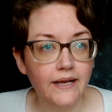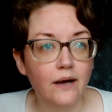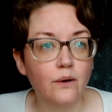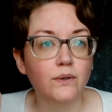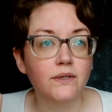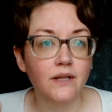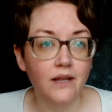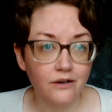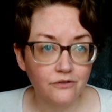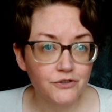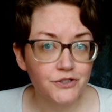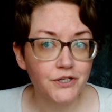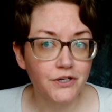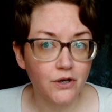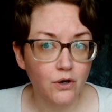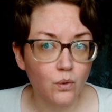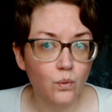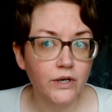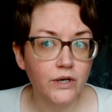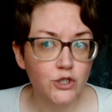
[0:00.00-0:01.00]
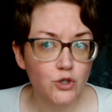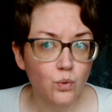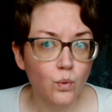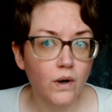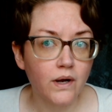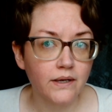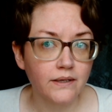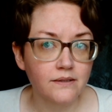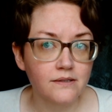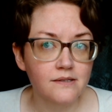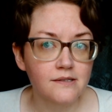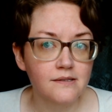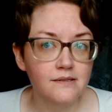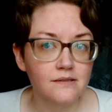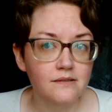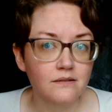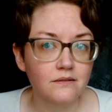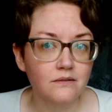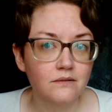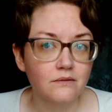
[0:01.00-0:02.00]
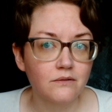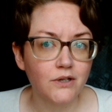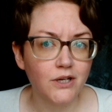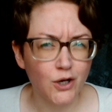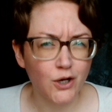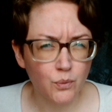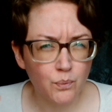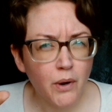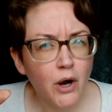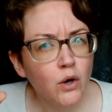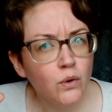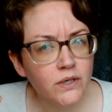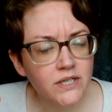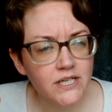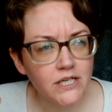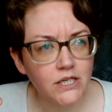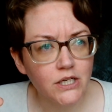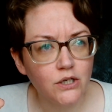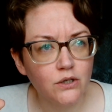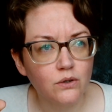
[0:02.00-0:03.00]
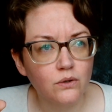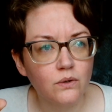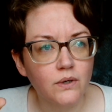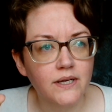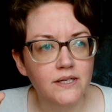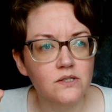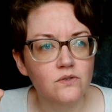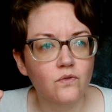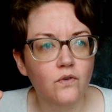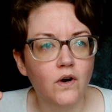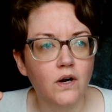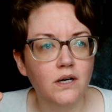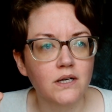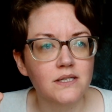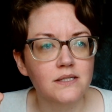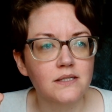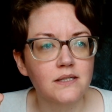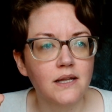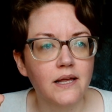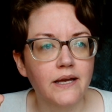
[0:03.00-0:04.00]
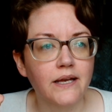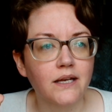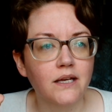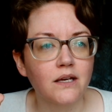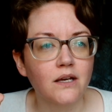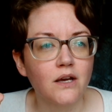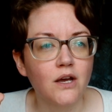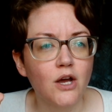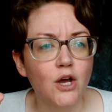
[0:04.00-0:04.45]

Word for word: I would love to know which ones, you know, poked at you as far as like,